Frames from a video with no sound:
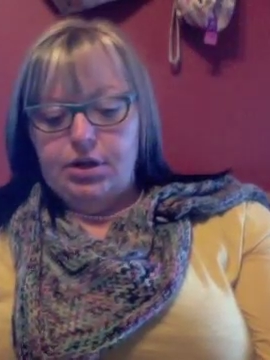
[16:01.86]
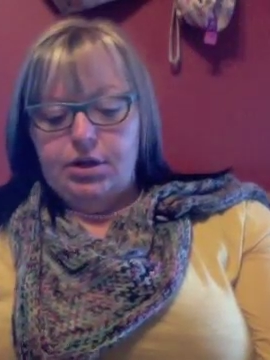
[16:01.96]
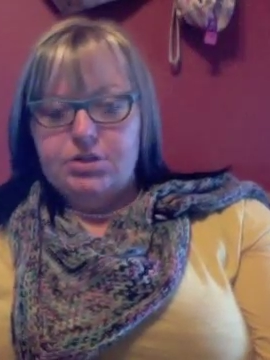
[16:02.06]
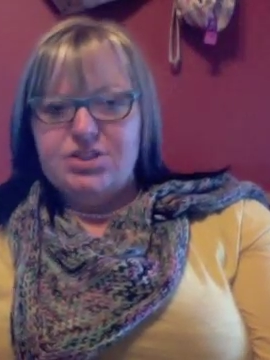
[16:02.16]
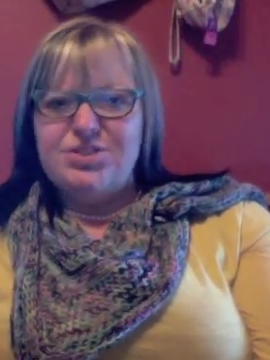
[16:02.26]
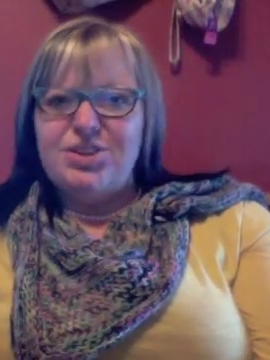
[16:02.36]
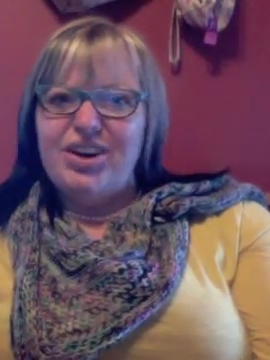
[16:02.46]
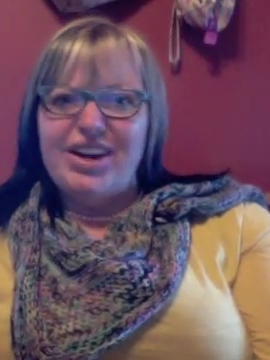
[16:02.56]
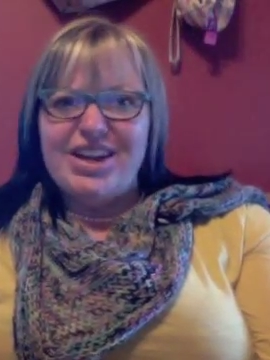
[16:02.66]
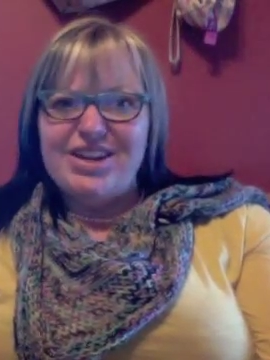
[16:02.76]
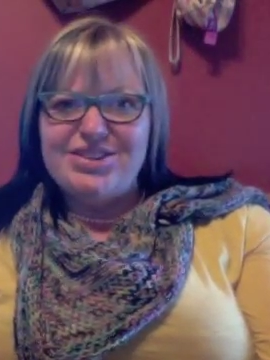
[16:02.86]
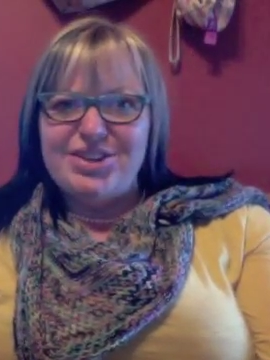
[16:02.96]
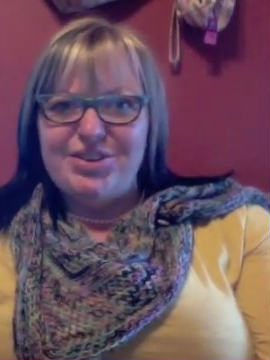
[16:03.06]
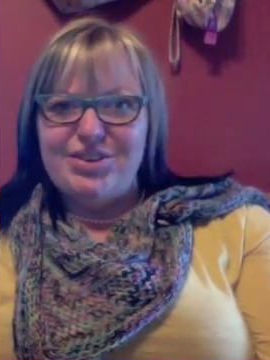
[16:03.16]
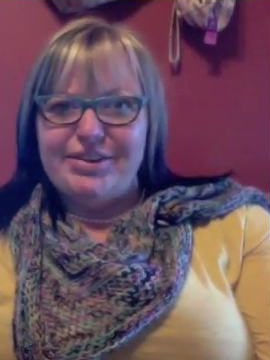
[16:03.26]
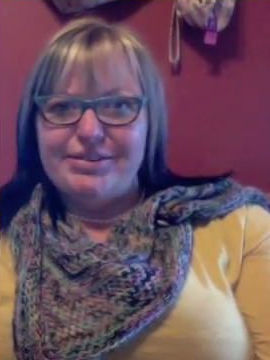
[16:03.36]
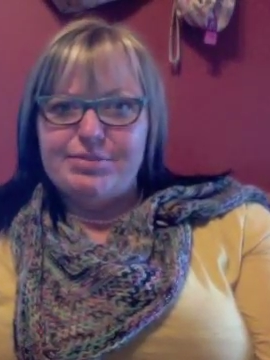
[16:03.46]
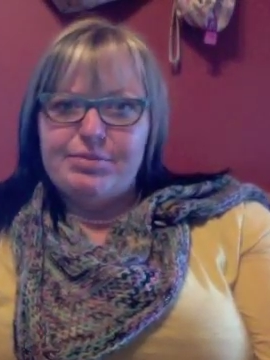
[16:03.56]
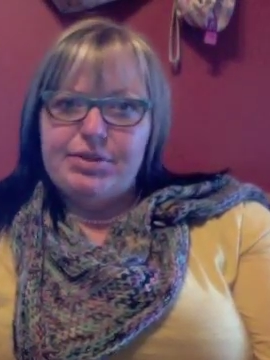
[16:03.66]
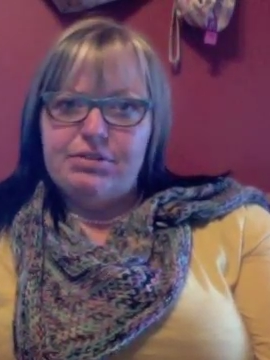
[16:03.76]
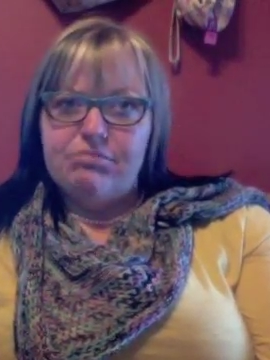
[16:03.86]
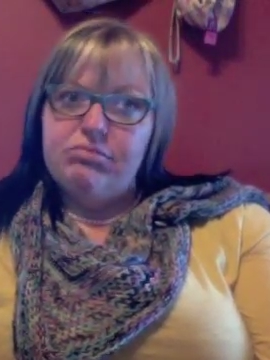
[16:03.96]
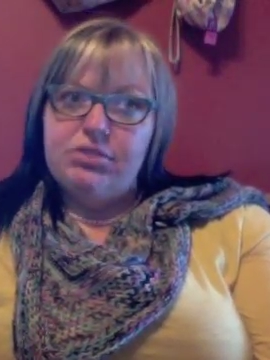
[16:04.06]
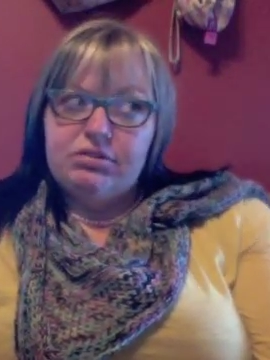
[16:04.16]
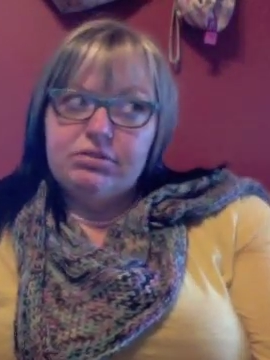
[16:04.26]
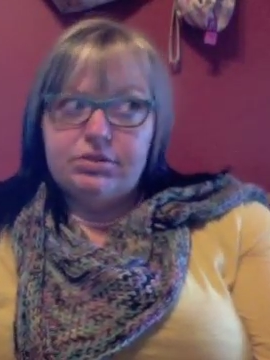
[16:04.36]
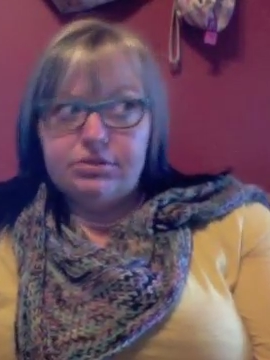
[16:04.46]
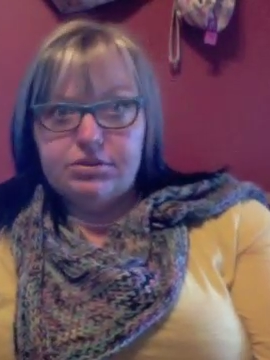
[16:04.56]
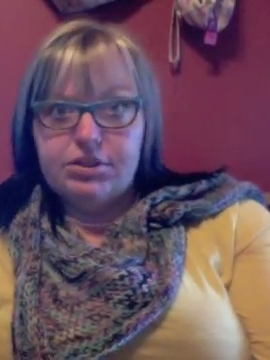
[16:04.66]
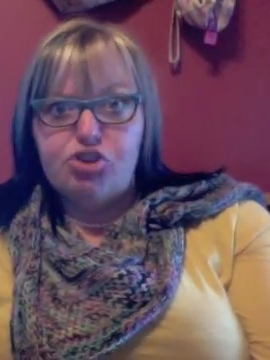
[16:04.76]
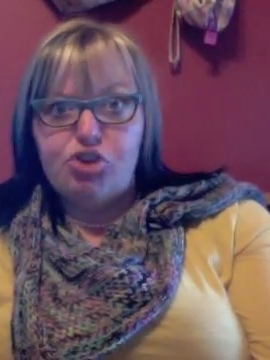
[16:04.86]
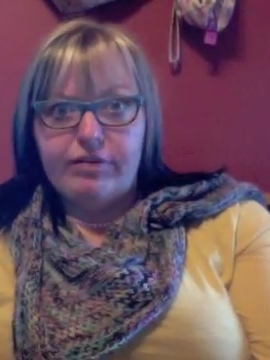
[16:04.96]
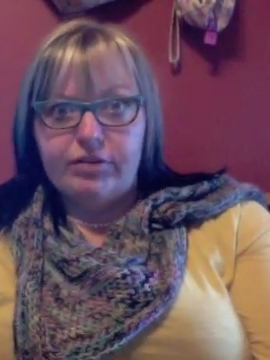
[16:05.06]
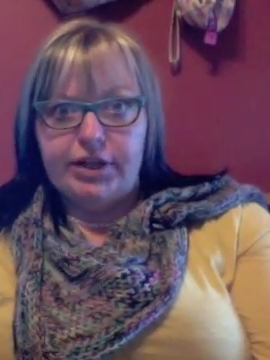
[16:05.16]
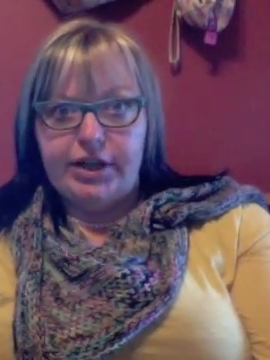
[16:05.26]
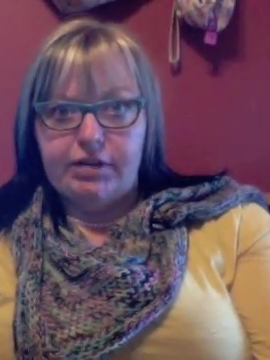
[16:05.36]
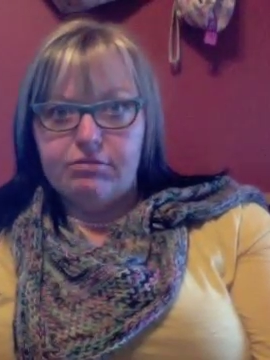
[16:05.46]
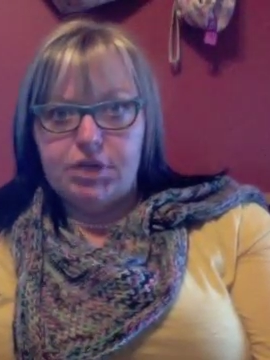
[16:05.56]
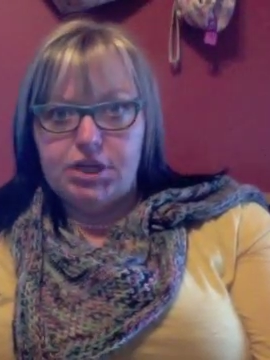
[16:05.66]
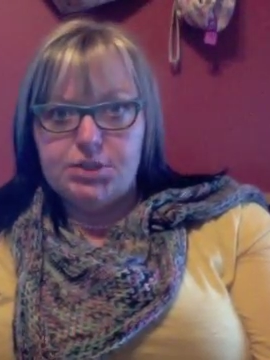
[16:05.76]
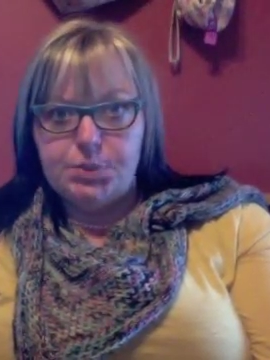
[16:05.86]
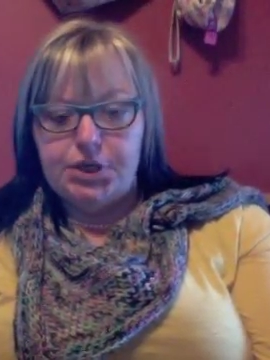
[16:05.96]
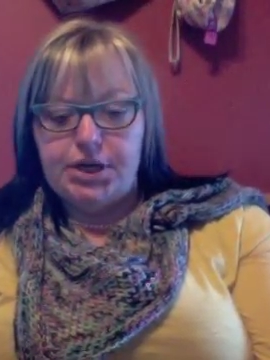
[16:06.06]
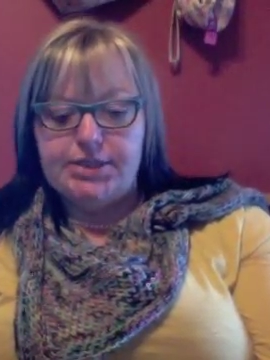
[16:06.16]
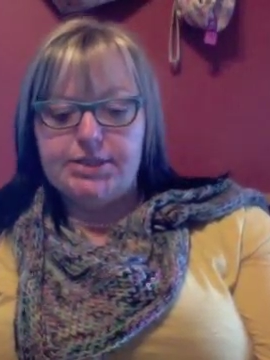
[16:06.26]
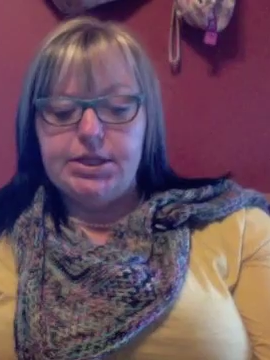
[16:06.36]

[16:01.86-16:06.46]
So sorry I can't show you those, but they're travel knitting. That is what it is.